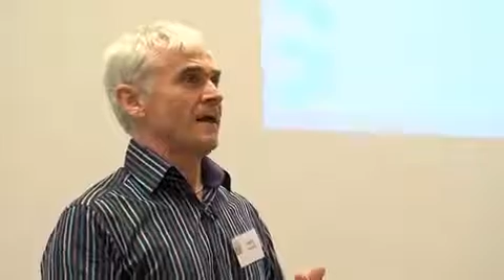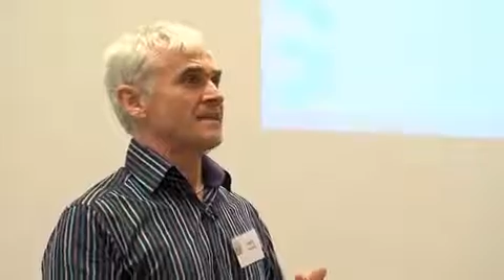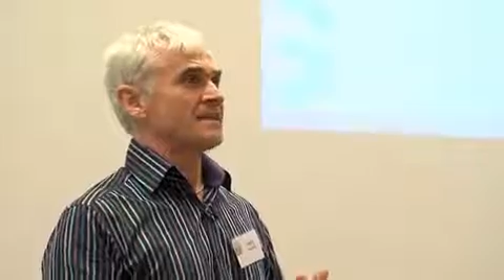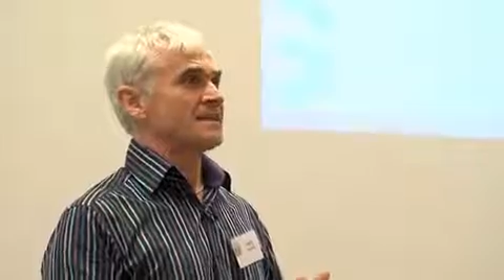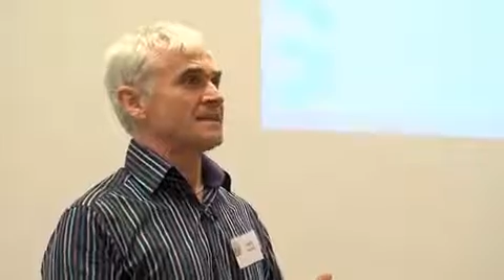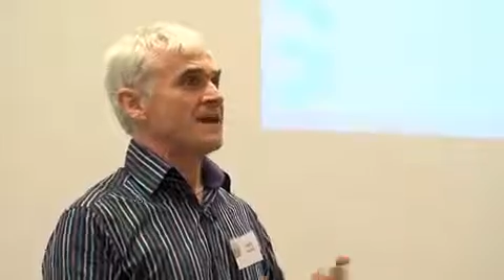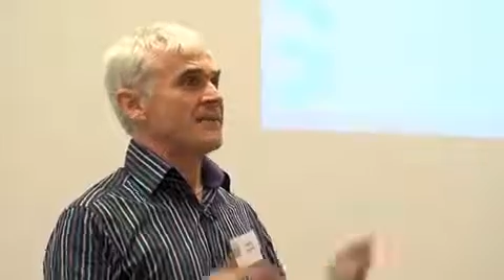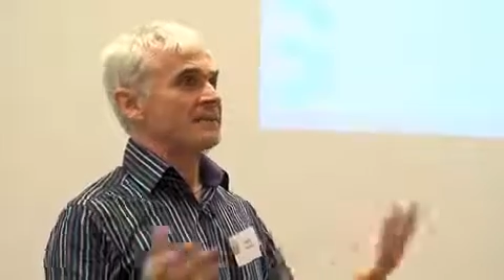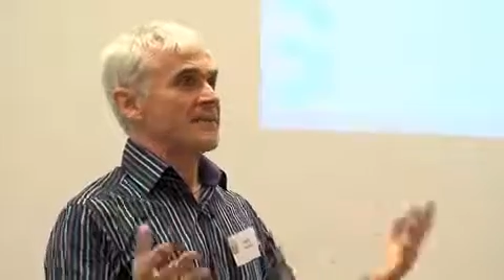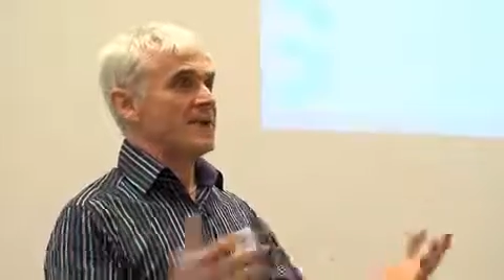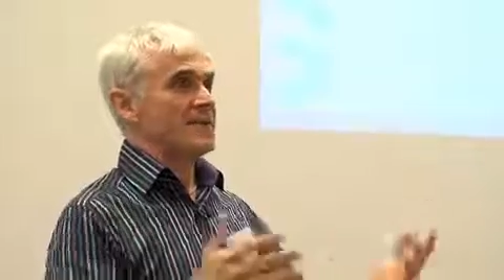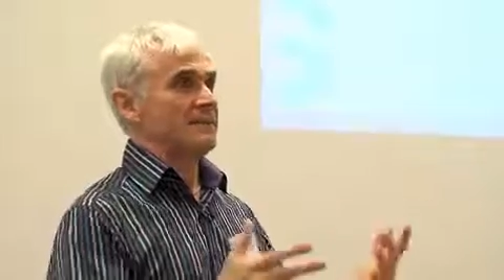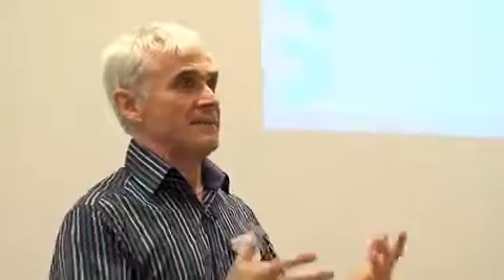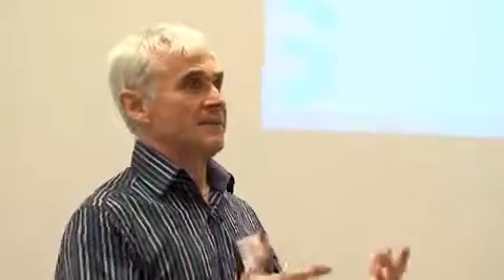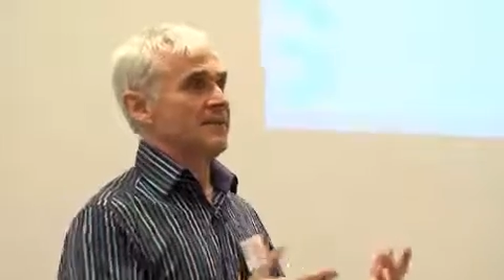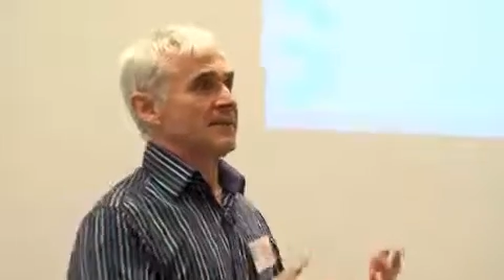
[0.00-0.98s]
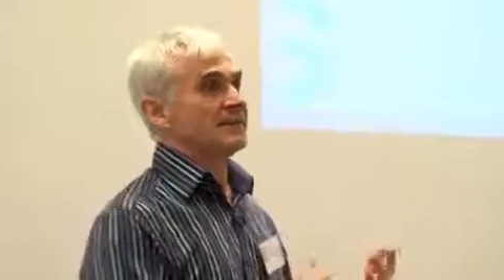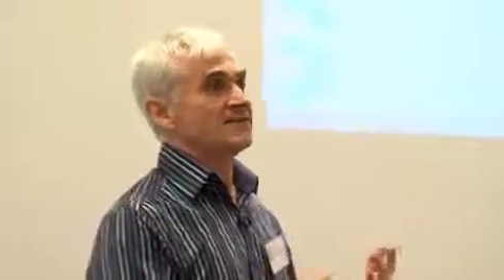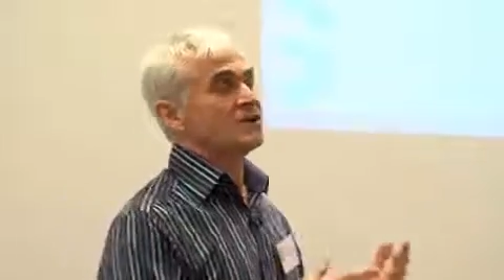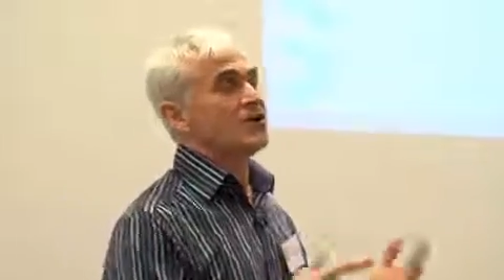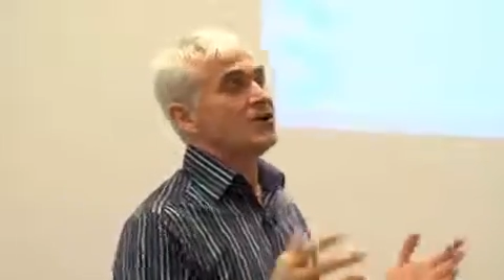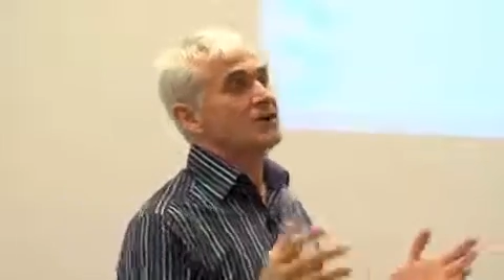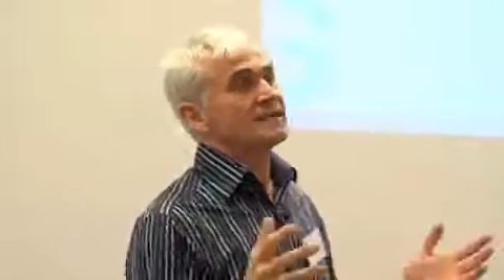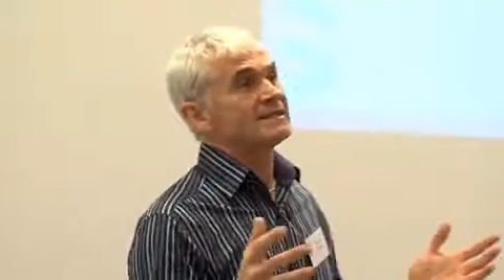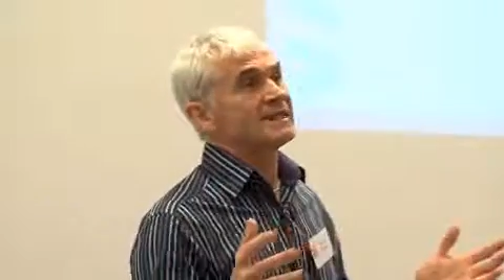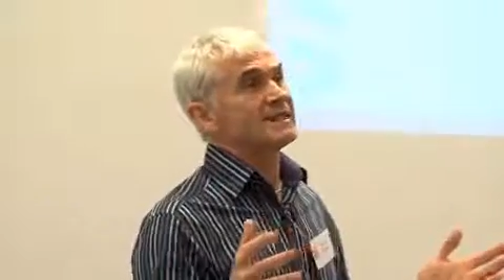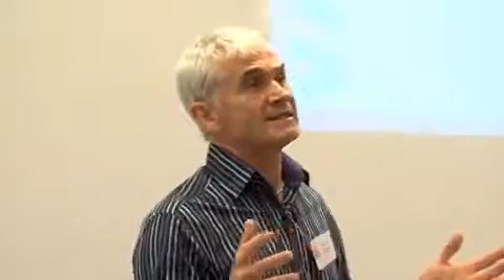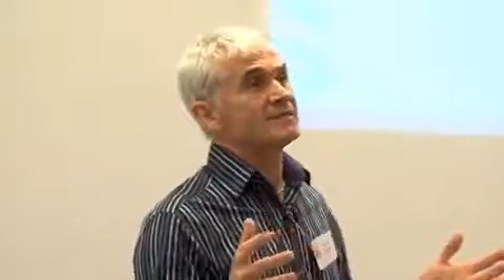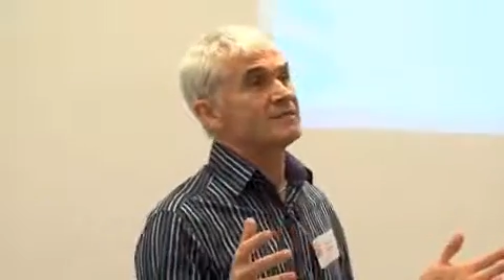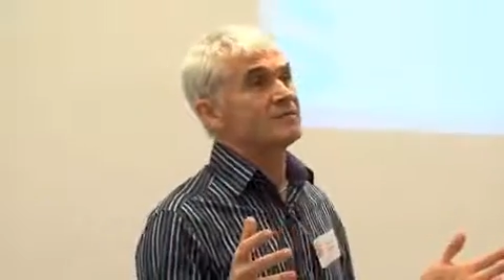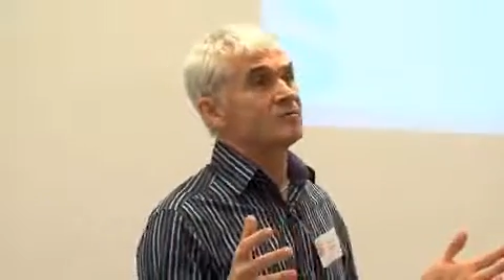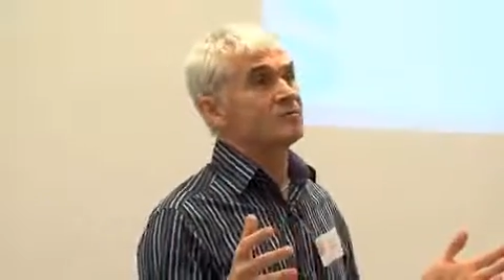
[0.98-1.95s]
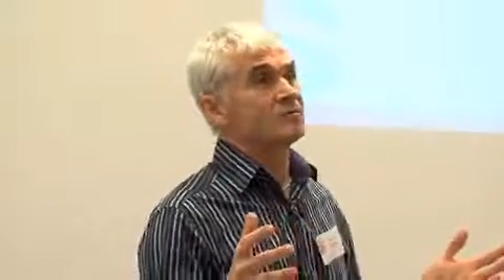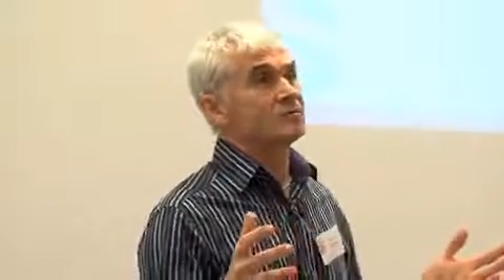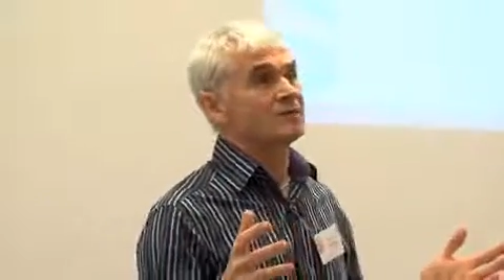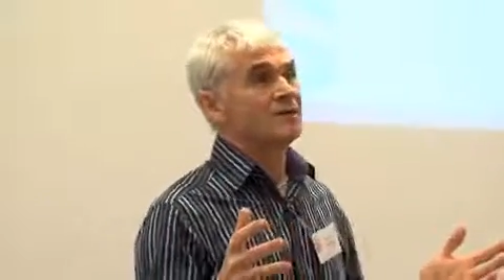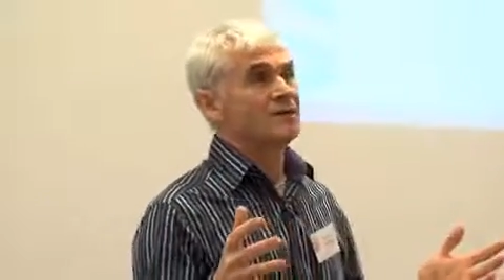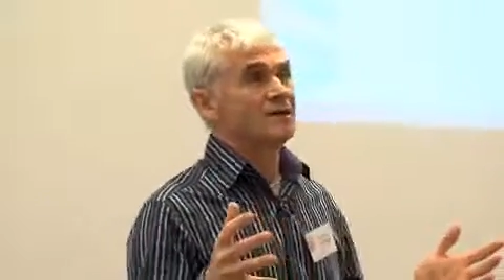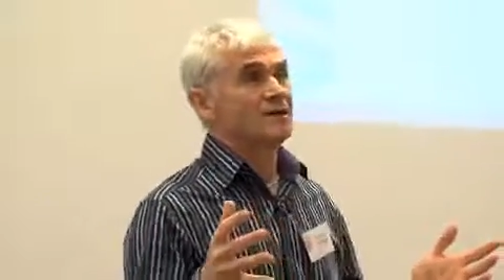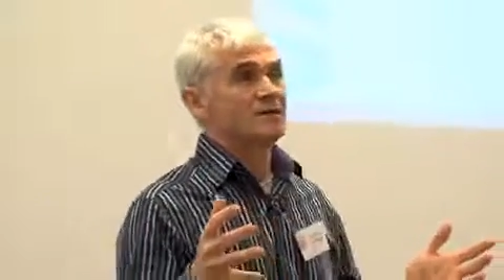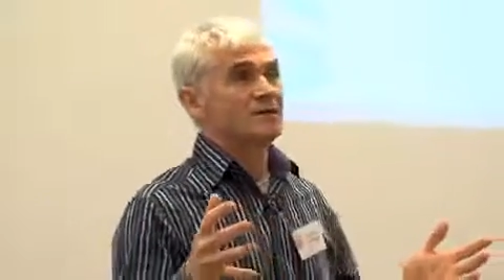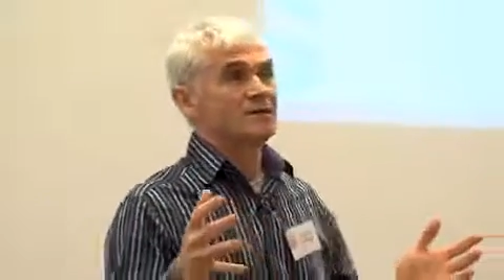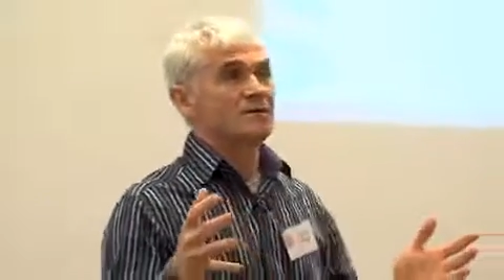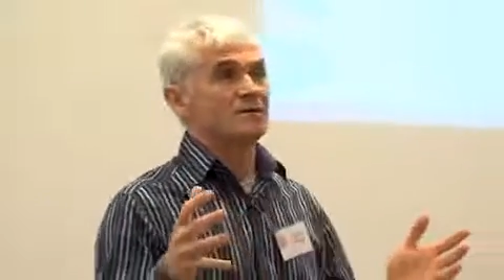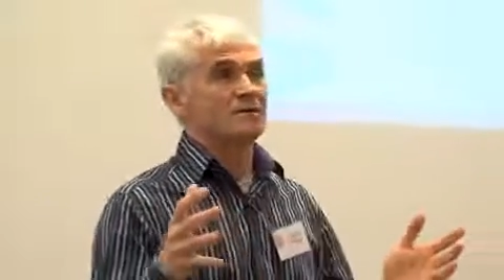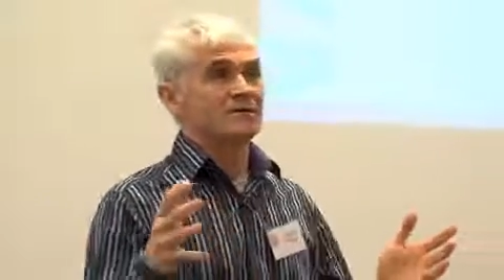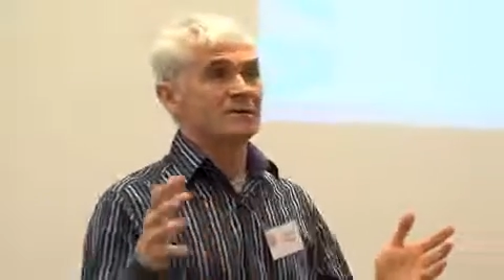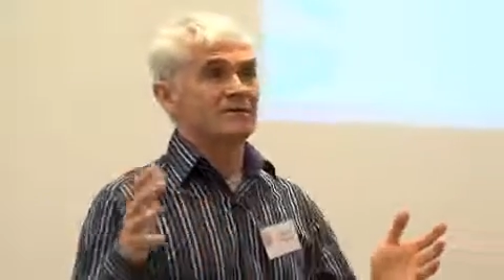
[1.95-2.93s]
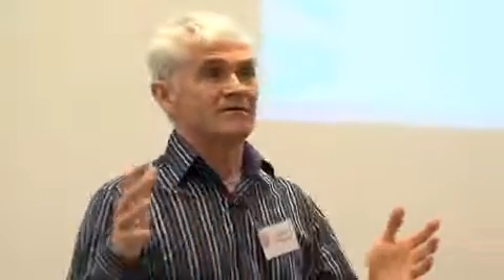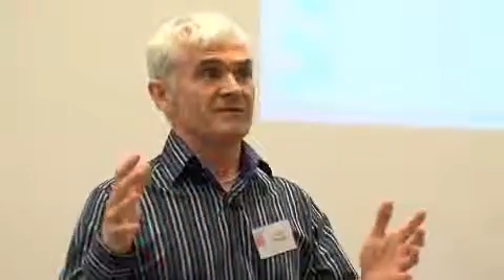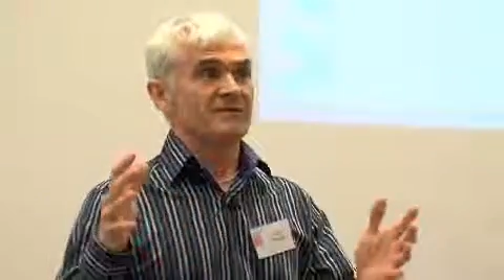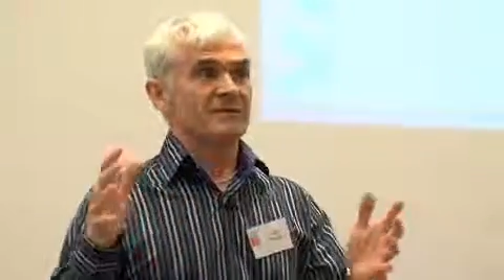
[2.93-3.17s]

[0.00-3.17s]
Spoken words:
And the staff came in, and all I'd said to them was, look,